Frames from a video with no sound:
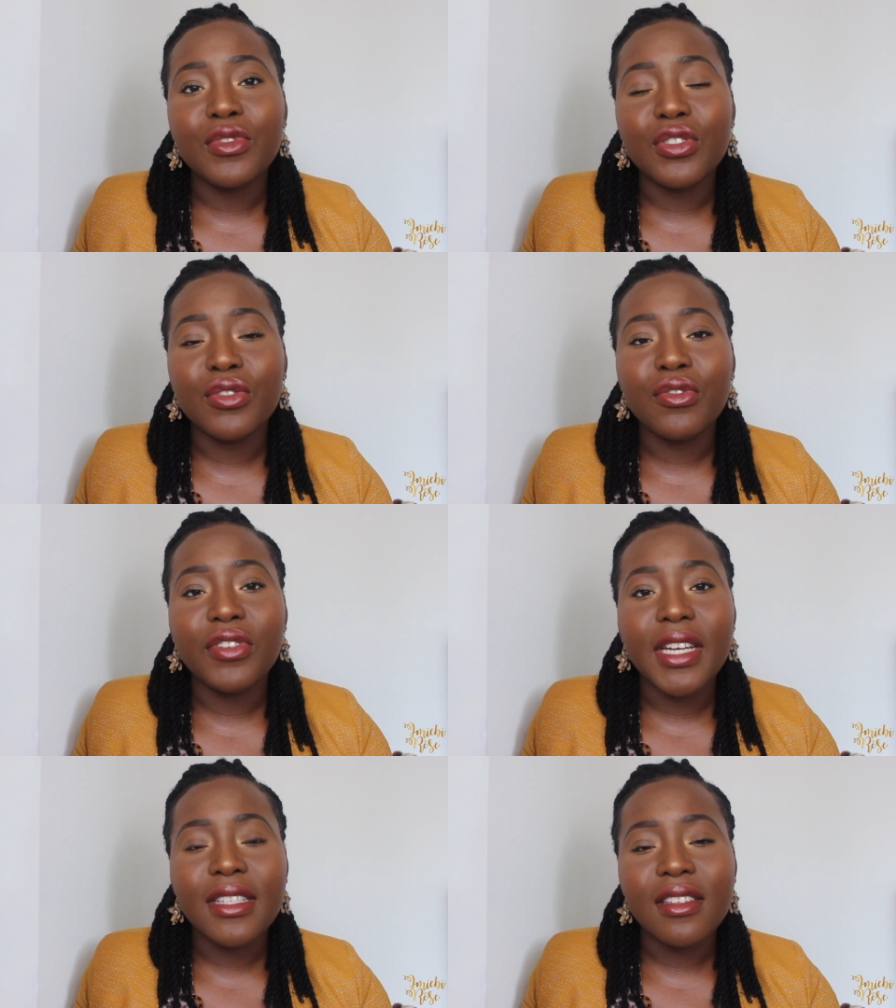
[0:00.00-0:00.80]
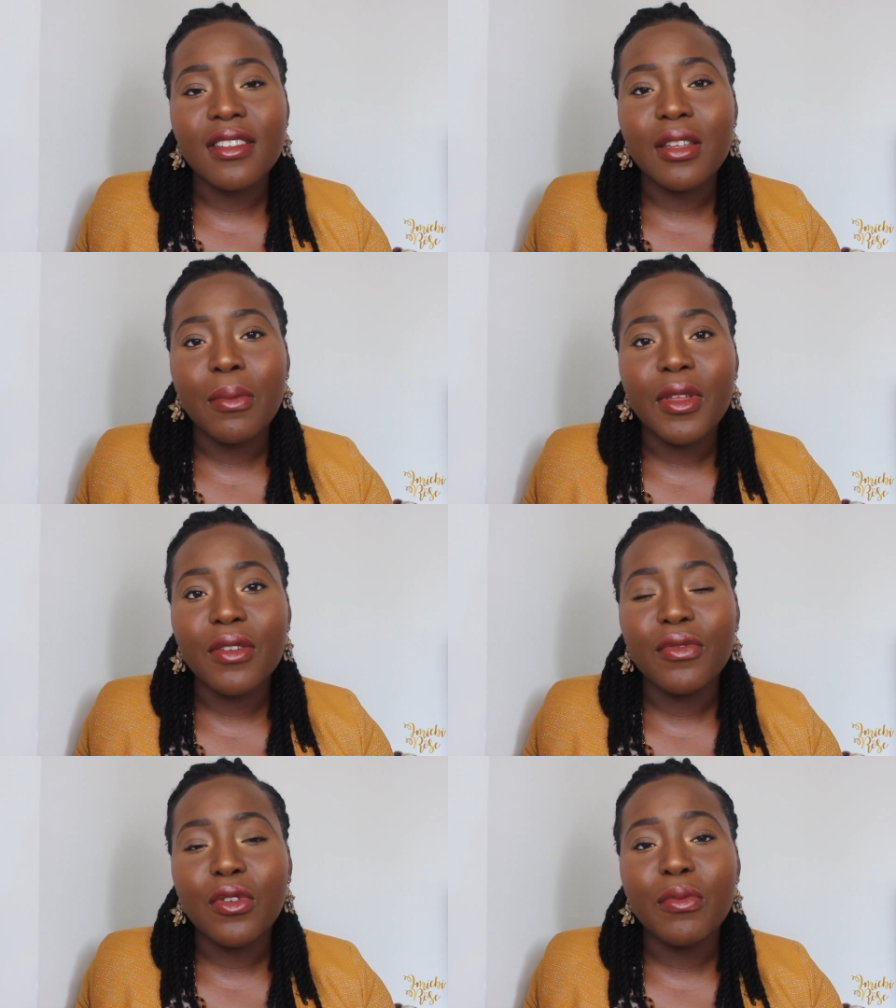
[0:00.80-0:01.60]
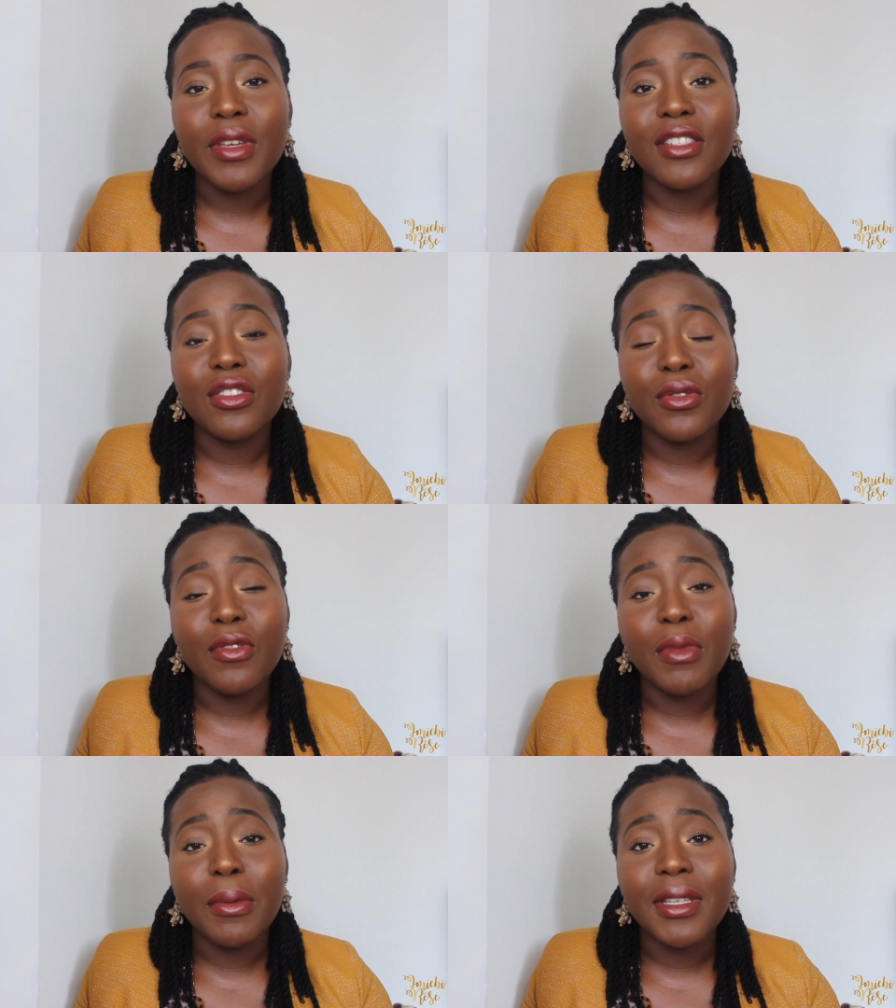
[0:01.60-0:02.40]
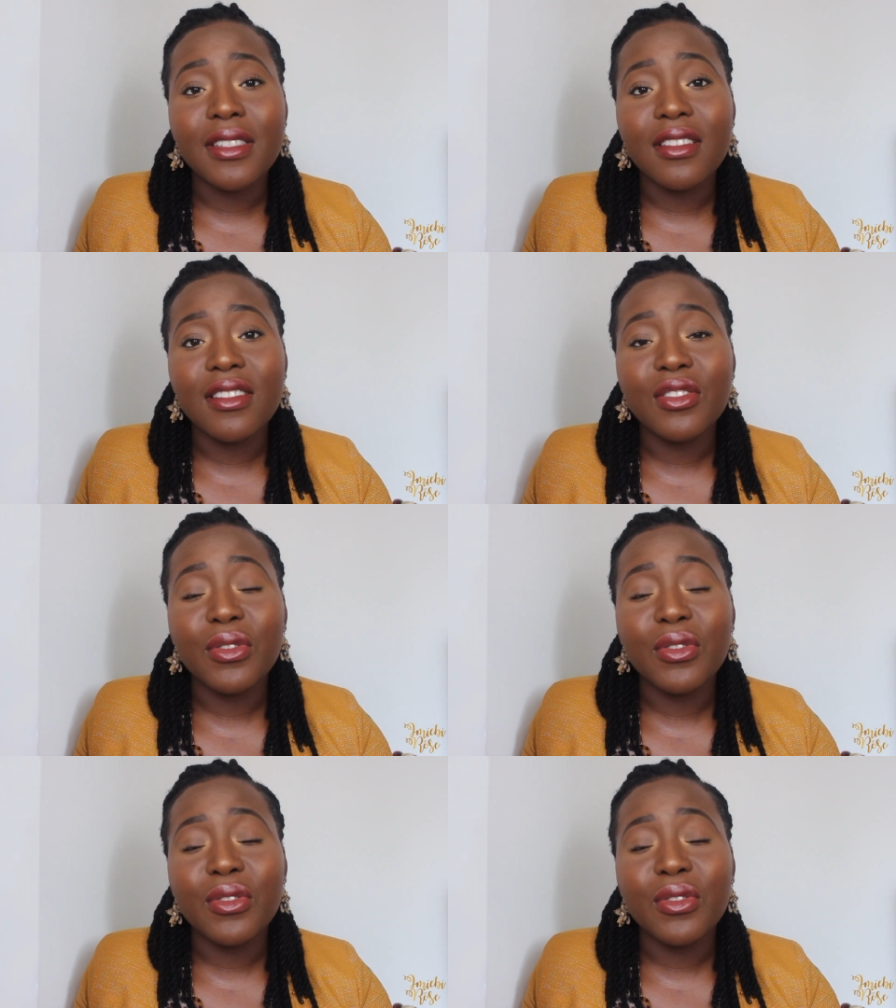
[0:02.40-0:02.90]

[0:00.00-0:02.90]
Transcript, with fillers: just creating something for me to do with my business.